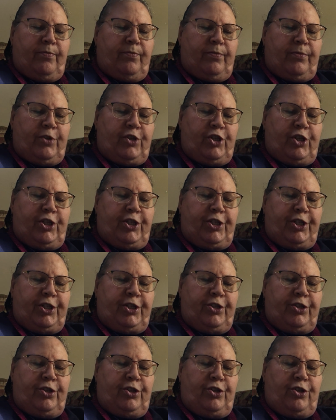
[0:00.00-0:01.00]
She
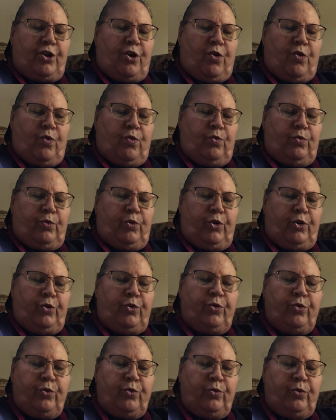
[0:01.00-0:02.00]
didn't know
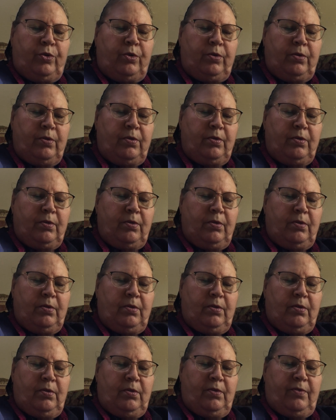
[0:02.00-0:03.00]
who
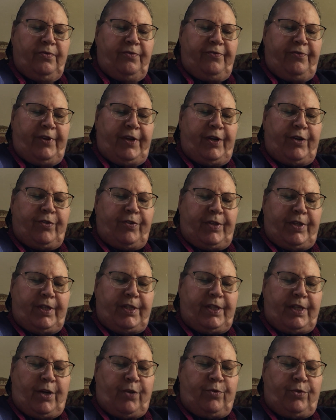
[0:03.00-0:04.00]
figured
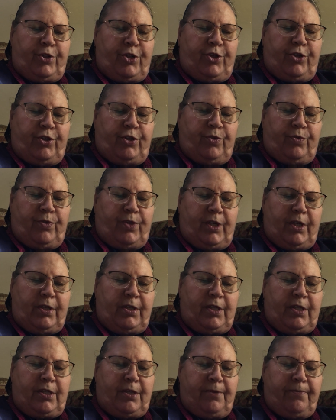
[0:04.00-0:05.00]
this out to do
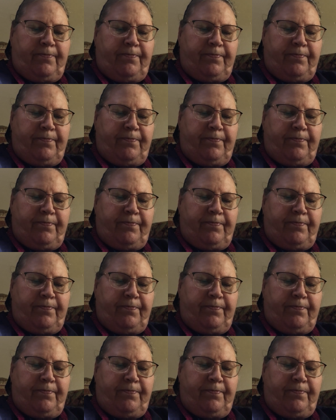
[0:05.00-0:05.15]
this.